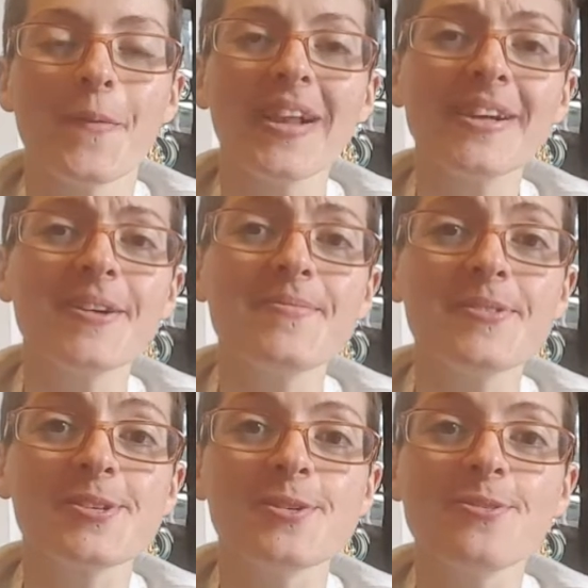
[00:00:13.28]

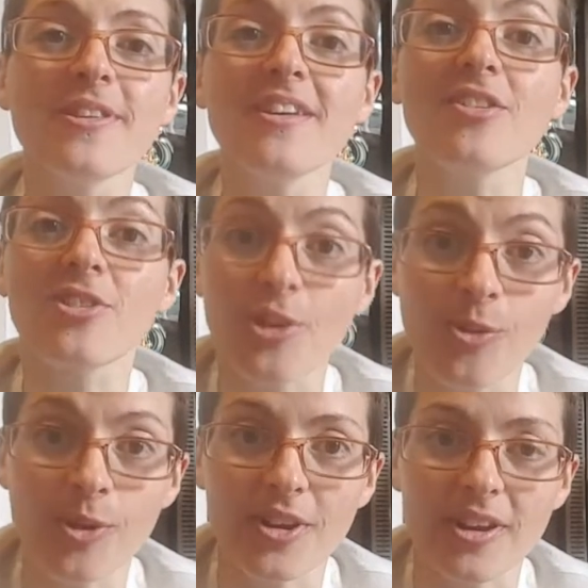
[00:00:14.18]
Welcome to The
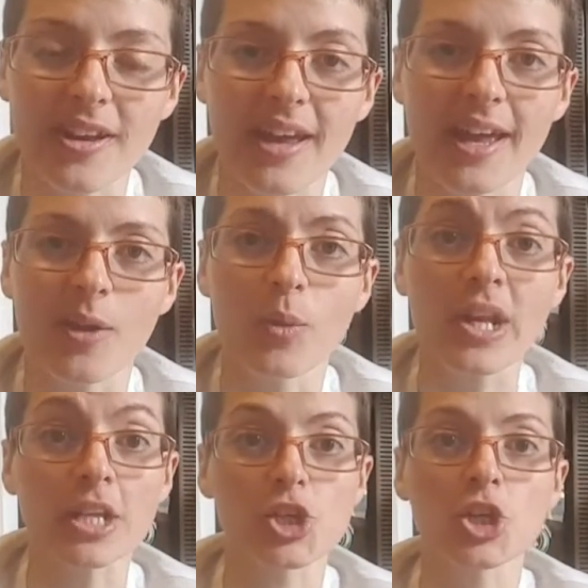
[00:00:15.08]
Soul Work, a
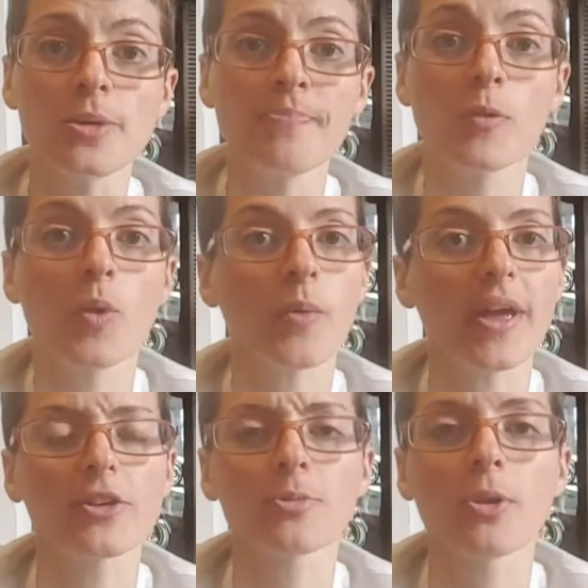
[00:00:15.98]
weekly show where
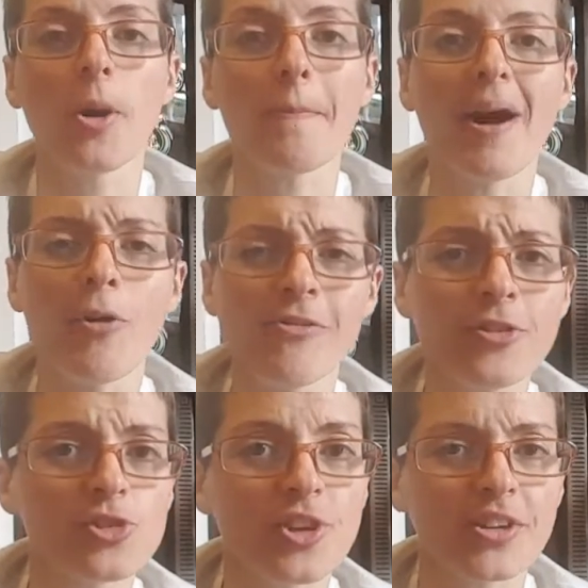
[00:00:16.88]
we explore
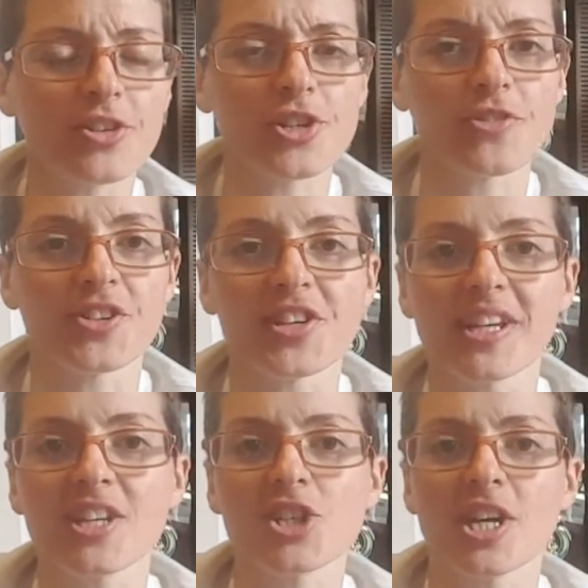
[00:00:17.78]
powerful strategies for
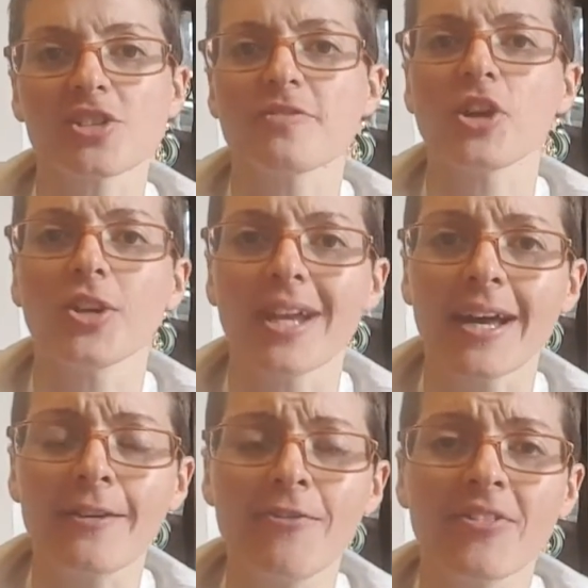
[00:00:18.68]
taking charge of your
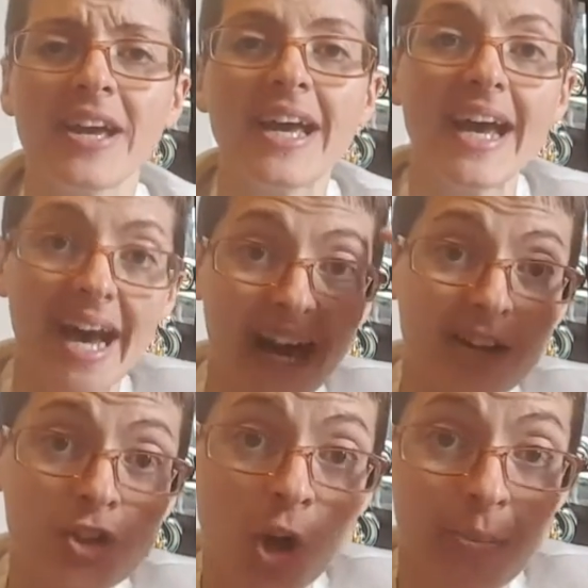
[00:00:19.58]
life
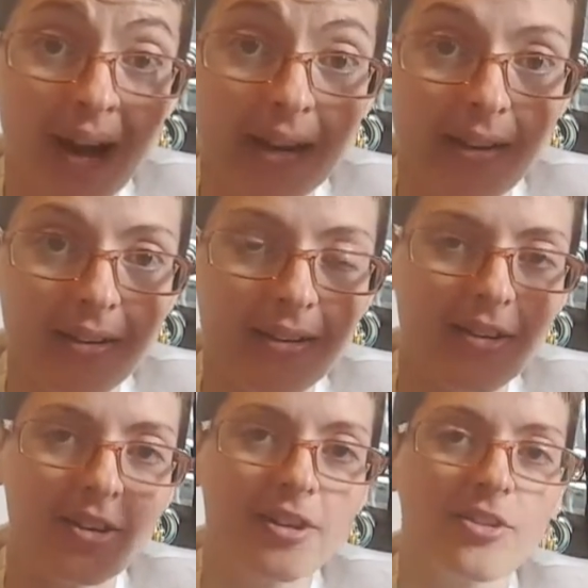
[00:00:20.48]
and your mind
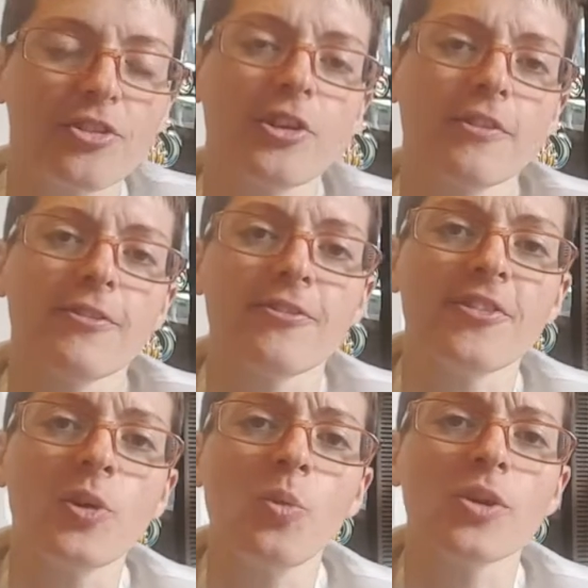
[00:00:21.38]
so you can
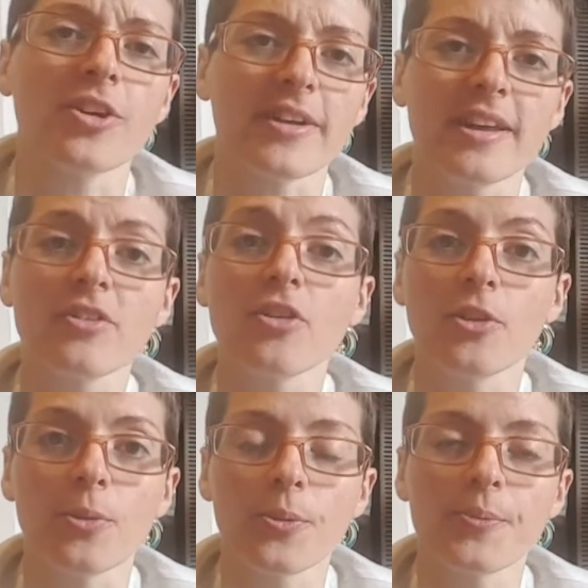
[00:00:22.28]
fulfill what you're here to
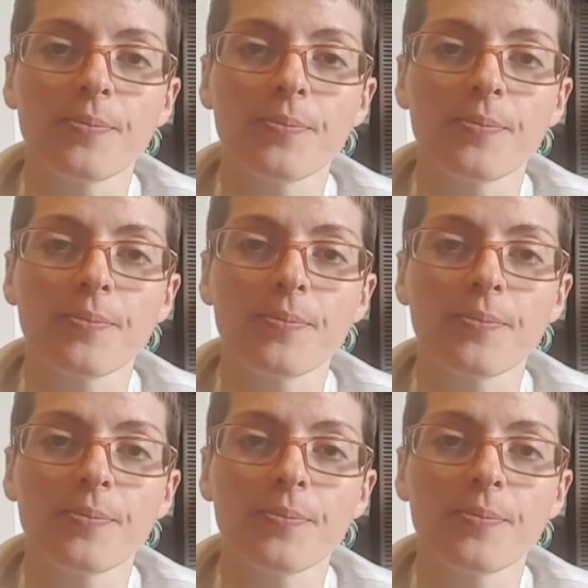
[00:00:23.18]
do.